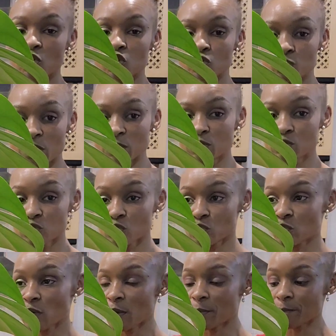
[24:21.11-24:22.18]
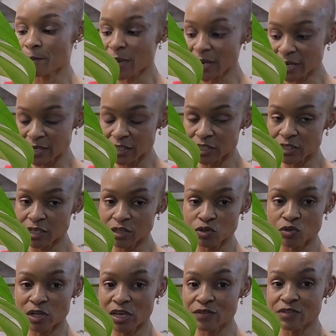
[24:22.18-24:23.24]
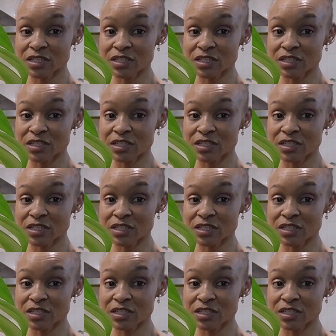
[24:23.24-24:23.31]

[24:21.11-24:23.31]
you'll be able to manage it, and you'll have